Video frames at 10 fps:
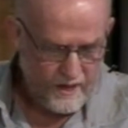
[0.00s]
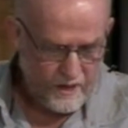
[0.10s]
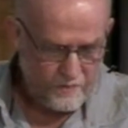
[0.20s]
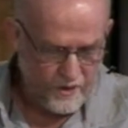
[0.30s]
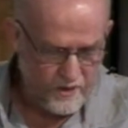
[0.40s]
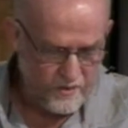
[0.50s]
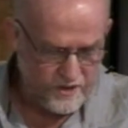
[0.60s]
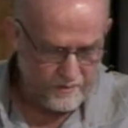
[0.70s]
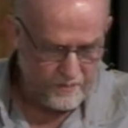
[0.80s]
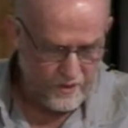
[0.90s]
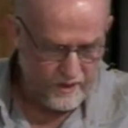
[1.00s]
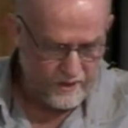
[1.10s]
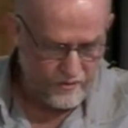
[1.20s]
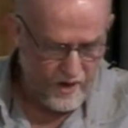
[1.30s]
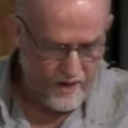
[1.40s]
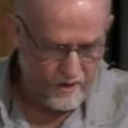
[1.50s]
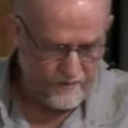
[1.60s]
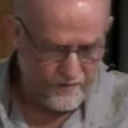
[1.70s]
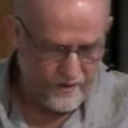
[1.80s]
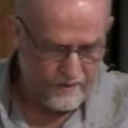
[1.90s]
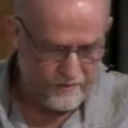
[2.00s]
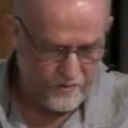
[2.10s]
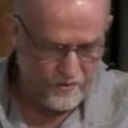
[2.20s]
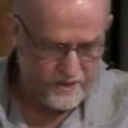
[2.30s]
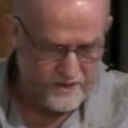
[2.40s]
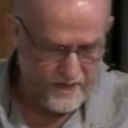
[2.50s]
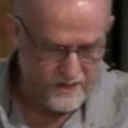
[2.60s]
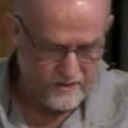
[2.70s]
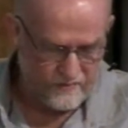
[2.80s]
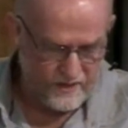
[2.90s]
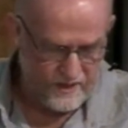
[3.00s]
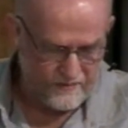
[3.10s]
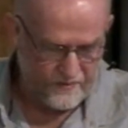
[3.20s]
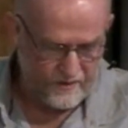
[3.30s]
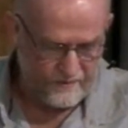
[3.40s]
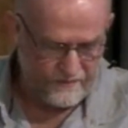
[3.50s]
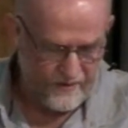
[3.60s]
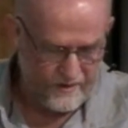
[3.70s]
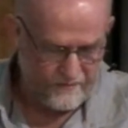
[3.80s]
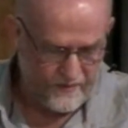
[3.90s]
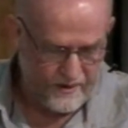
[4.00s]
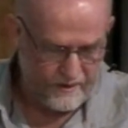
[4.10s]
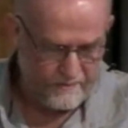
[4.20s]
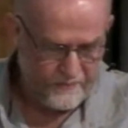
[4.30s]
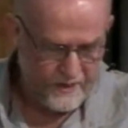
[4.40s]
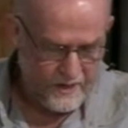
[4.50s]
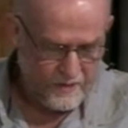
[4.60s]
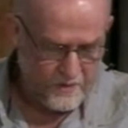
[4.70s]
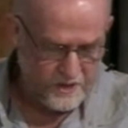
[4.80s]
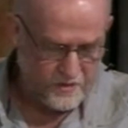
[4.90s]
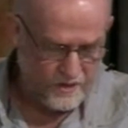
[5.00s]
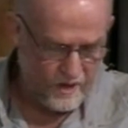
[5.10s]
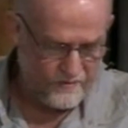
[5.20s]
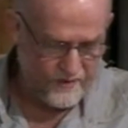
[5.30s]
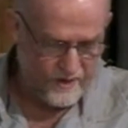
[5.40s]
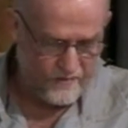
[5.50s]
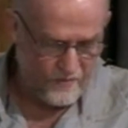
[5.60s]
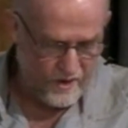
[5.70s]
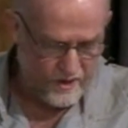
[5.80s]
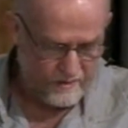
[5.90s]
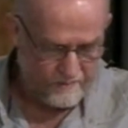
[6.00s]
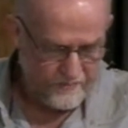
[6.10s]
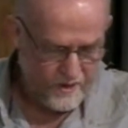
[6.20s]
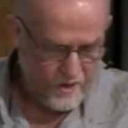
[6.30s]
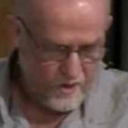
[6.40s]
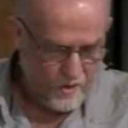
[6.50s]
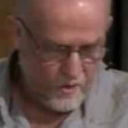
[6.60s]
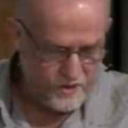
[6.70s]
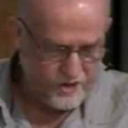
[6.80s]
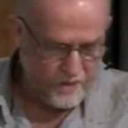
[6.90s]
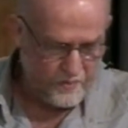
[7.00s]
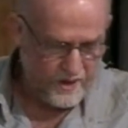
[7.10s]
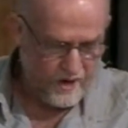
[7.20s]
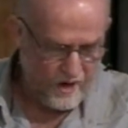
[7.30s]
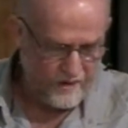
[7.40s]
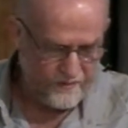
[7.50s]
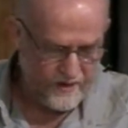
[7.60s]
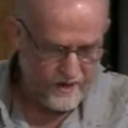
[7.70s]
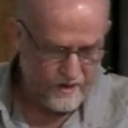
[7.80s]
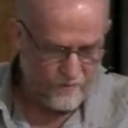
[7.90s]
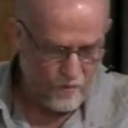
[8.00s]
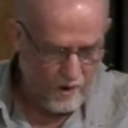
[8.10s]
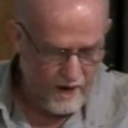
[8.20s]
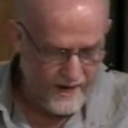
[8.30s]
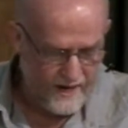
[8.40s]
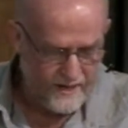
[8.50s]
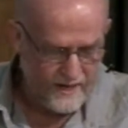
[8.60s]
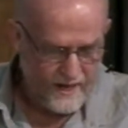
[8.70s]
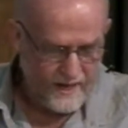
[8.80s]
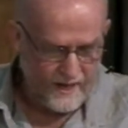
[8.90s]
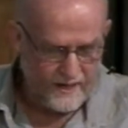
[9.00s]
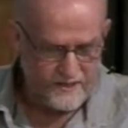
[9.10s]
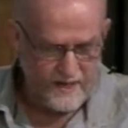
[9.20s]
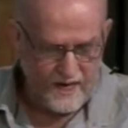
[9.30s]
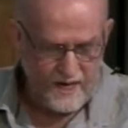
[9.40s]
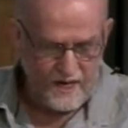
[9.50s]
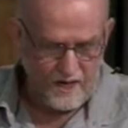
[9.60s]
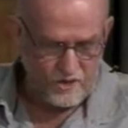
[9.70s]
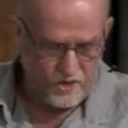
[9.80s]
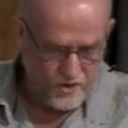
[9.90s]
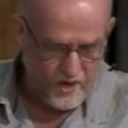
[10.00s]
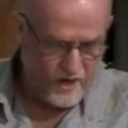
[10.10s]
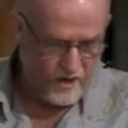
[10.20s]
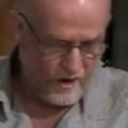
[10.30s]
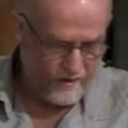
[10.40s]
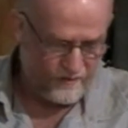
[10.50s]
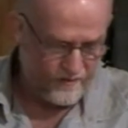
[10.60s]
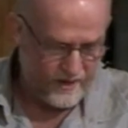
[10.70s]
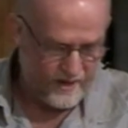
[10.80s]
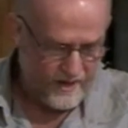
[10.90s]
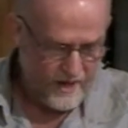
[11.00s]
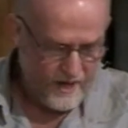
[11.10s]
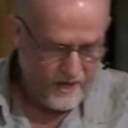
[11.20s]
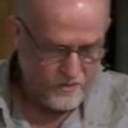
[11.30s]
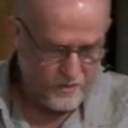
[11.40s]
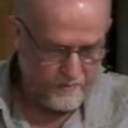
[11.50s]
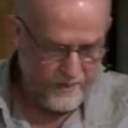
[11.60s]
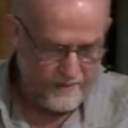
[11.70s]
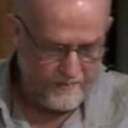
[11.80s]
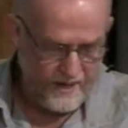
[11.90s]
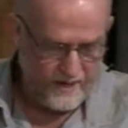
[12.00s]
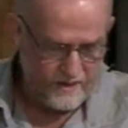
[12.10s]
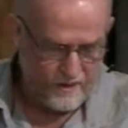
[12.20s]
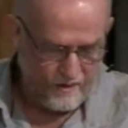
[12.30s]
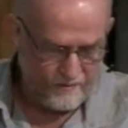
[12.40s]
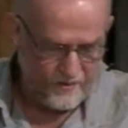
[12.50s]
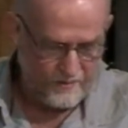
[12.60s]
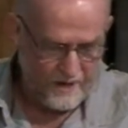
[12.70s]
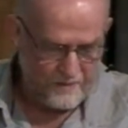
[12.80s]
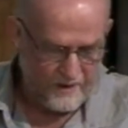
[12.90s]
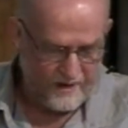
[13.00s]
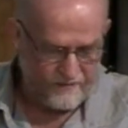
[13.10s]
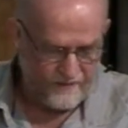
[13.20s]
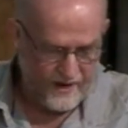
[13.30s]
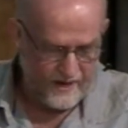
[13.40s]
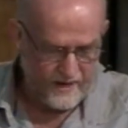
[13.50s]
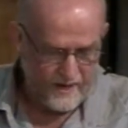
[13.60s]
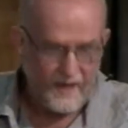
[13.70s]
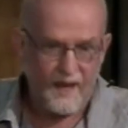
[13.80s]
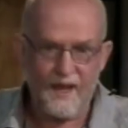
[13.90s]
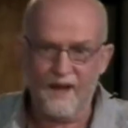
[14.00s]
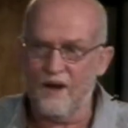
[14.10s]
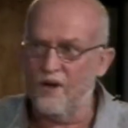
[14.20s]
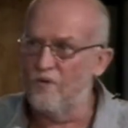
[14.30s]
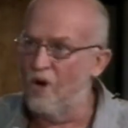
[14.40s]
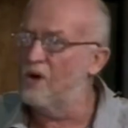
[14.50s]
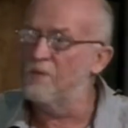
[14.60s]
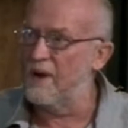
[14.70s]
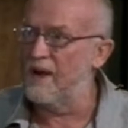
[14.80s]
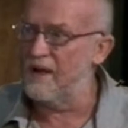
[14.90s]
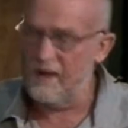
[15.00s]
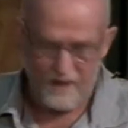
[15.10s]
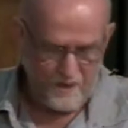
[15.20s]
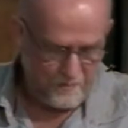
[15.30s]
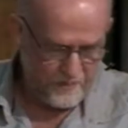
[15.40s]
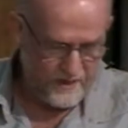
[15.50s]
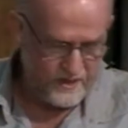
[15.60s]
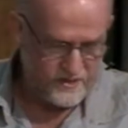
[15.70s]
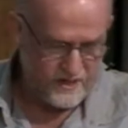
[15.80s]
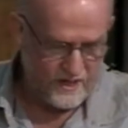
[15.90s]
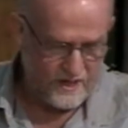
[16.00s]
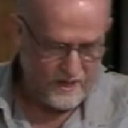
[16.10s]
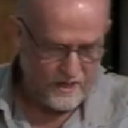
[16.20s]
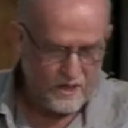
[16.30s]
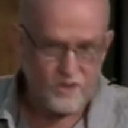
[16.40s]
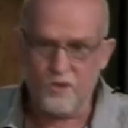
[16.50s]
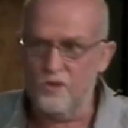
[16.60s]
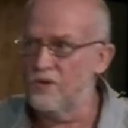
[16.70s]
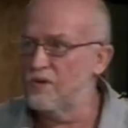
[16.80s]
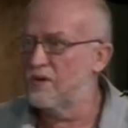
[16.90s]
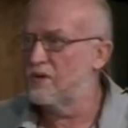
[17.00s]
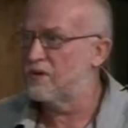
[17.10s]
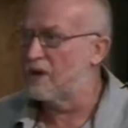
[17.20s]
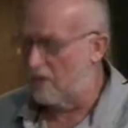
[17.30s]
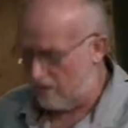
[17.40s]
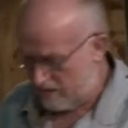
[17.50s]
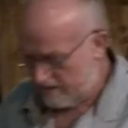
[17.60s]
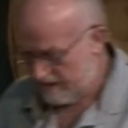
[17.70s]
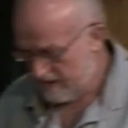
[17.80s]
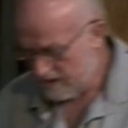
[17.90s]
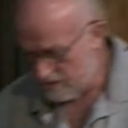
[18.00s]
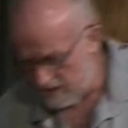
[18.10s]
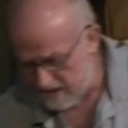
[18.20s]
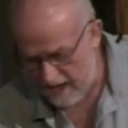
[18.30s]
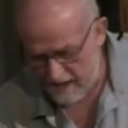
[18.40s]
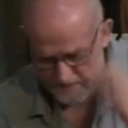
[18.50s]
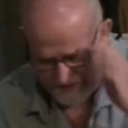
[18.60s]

bring with the bull a grain offering of 3/10 of an ephah of fine flour mixed with 1/2 hin of oil. Also bring 1/2 hin of wine as a drink offering. It will be made an offering made by fire, an aroma pleasing to the Lord. Three times,